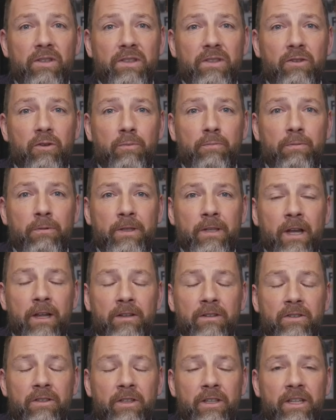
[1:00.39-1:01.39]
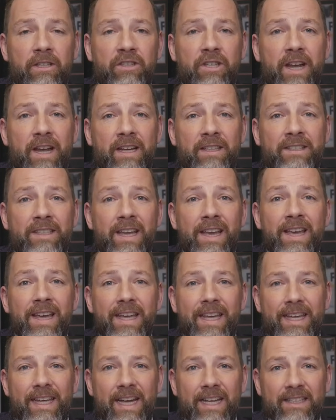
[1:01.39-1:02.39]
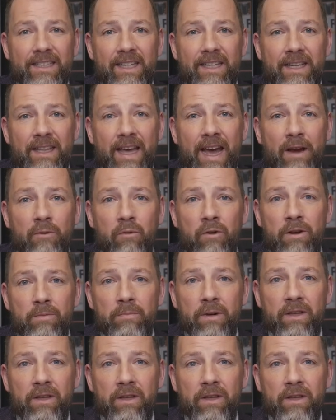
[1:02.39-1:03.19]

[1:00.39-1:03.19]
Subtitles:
Still potentially a chance he gets into that one,